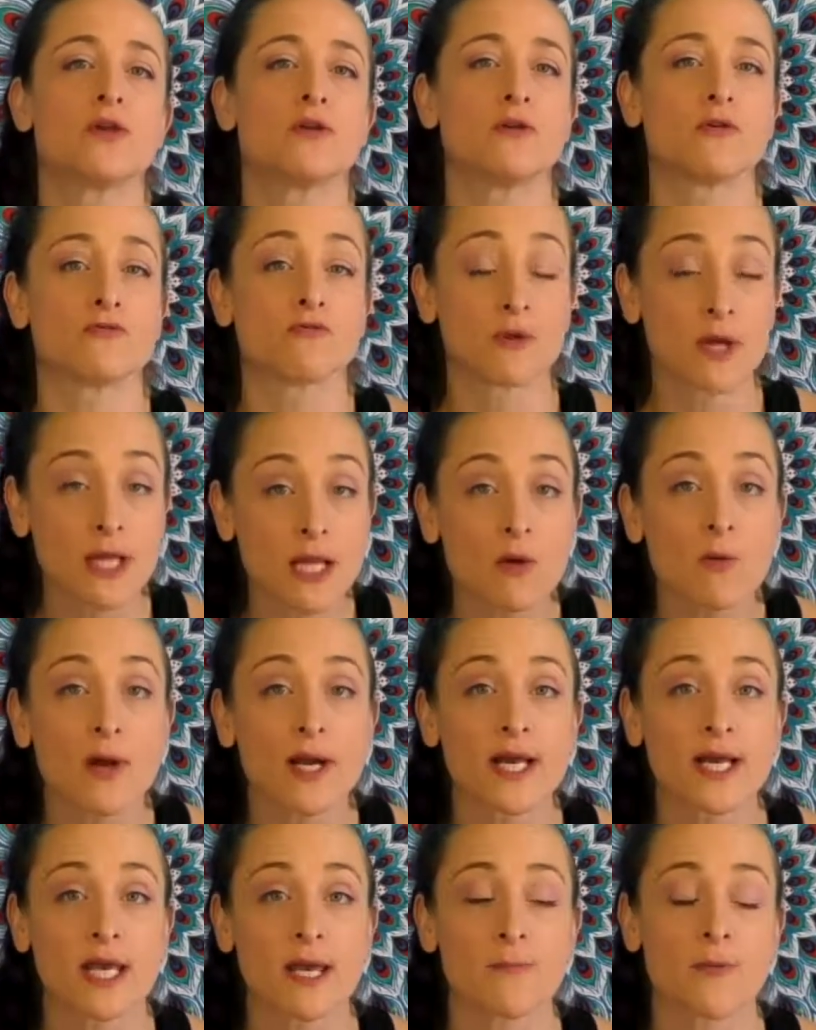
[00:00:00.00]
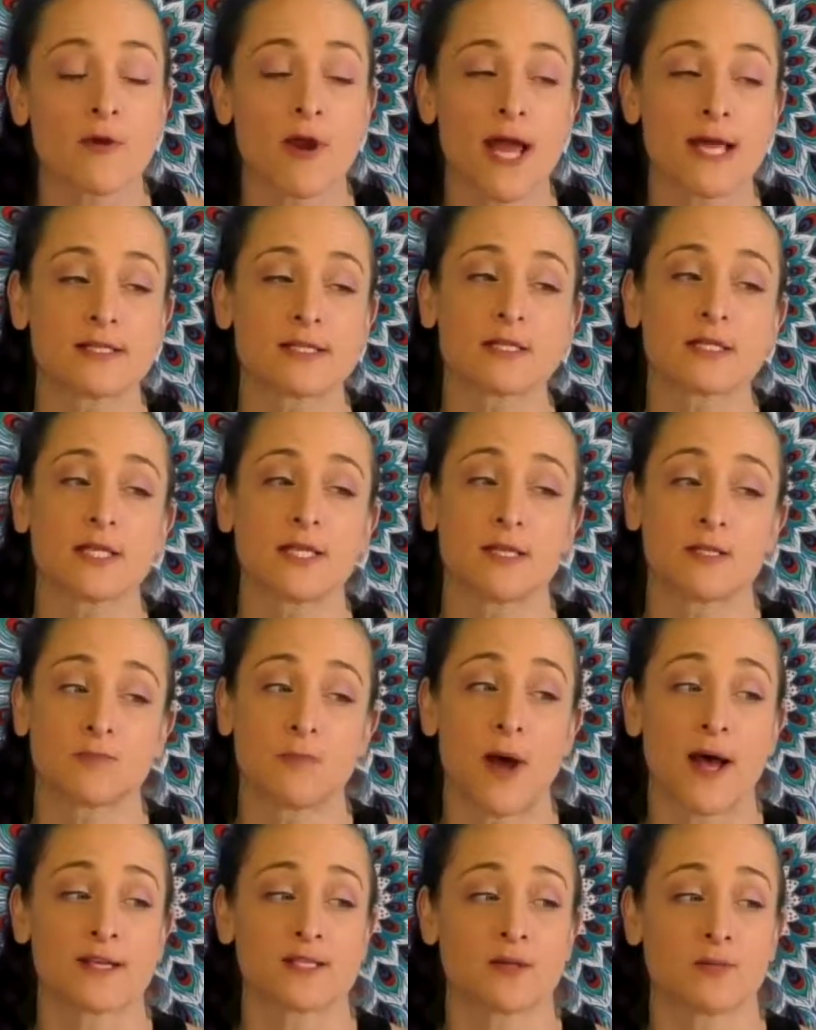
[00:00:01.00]
you really want to keep your hands as clean as
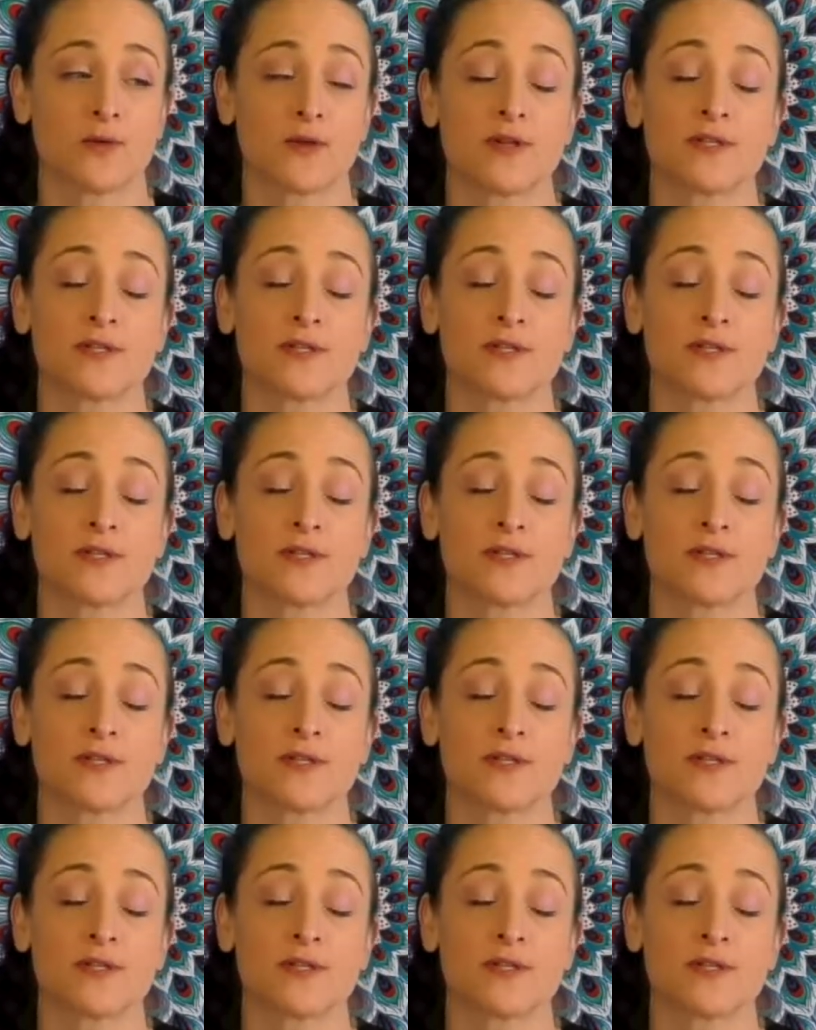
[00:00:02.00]
possible.